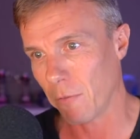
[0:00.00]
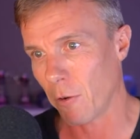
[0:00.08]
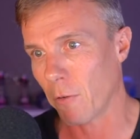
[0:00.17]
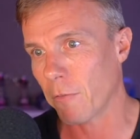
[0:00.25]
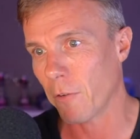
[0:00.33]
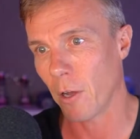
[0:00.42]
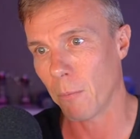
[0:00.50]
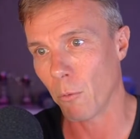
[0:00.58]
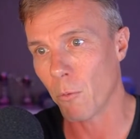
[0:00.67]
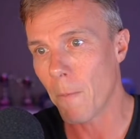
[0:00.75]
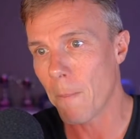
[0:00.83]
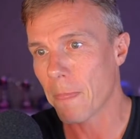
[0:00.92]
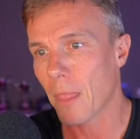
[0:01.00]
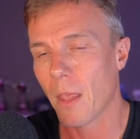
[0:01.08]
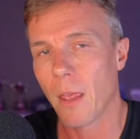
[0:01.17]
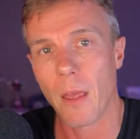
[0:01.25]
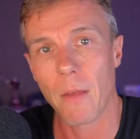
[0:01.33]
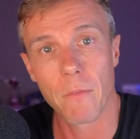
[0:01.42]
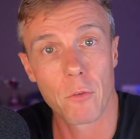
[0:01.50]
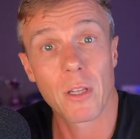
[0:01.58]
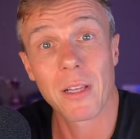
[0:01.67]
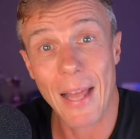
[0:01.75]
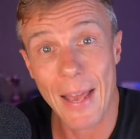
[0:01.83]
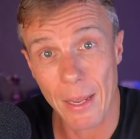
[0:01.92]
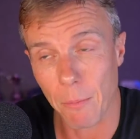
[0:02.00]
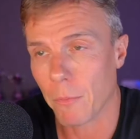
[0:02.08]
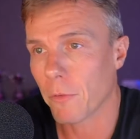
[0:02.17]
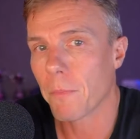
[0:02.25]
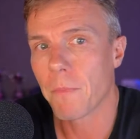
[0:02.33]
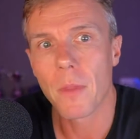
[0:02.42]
verifiable claims.